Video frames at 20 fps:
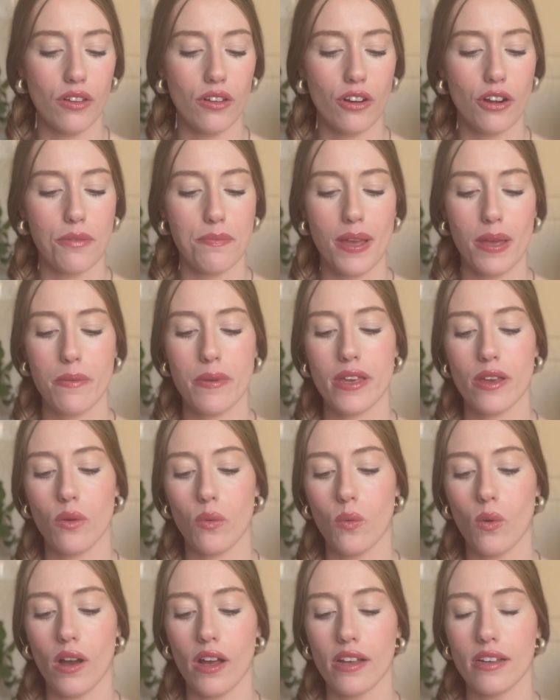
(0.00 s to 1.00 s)
or maybe it
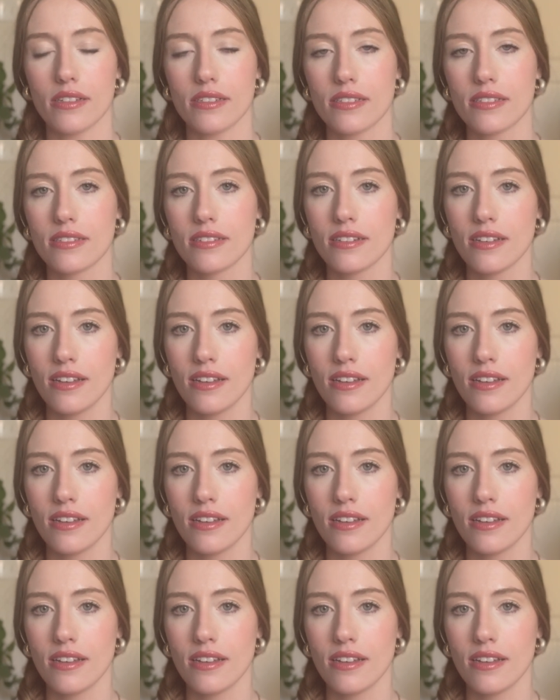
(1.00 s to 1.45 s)
was